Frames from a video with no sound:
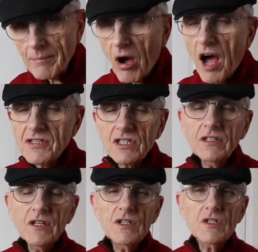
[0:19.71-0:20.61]

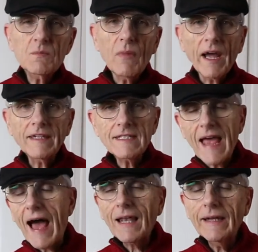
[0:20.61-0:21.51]
pastas, my
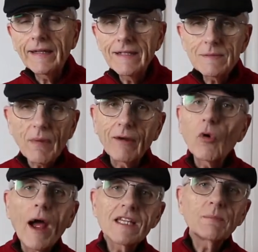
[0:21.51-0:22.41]
salads, my
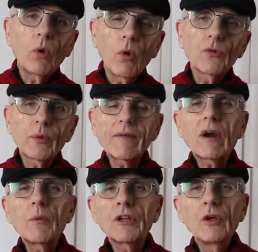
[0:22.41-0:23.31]
rice bowls,
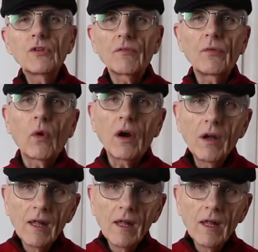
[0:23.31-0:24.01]
whatever I want to use it for.